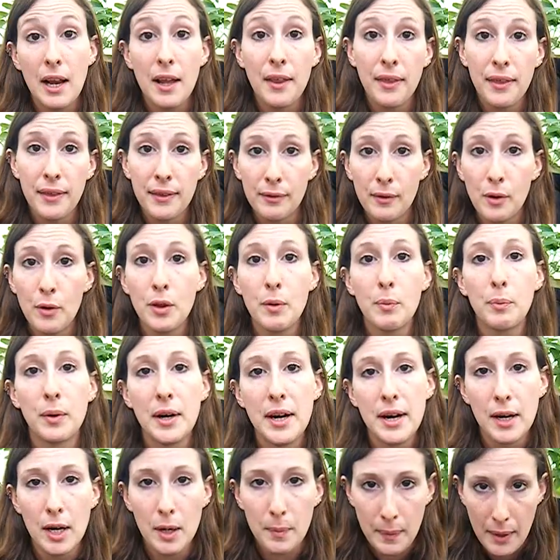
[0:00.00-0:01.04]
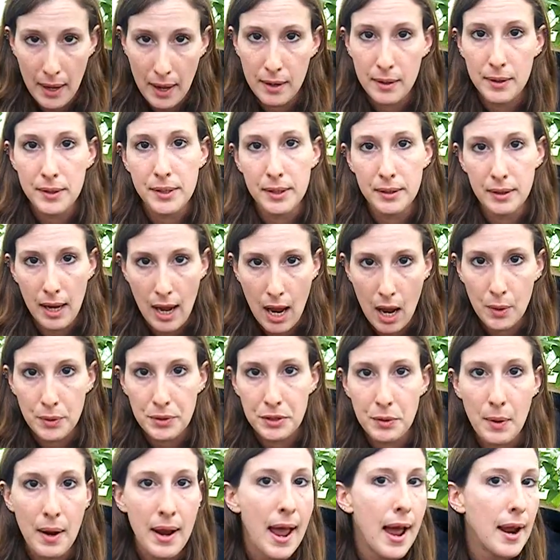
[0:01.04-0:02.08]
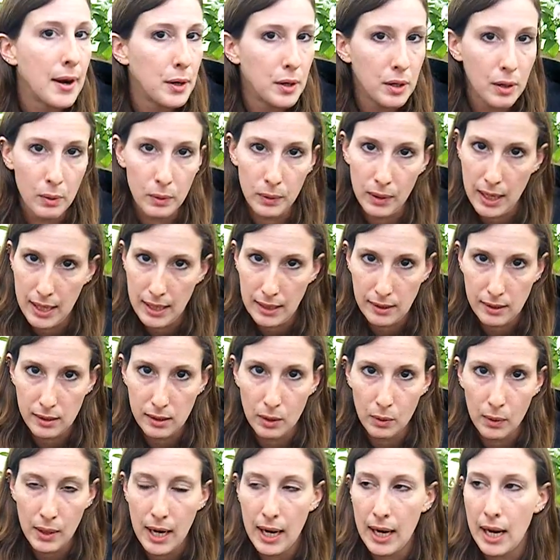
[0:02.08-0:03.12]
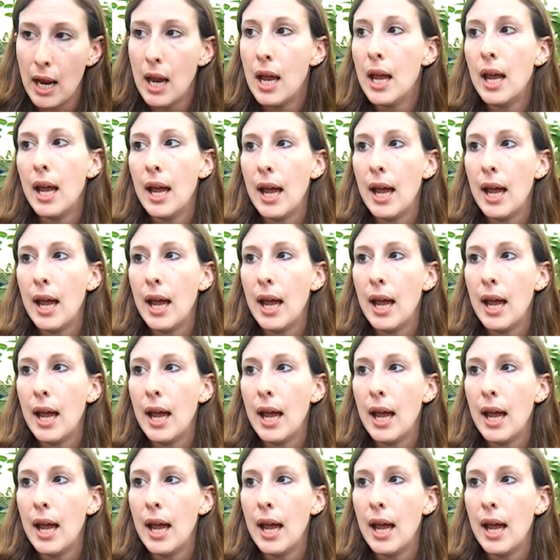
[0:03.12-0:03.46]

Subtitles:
and throw the breaker panels on the house. So I had no lights, okay?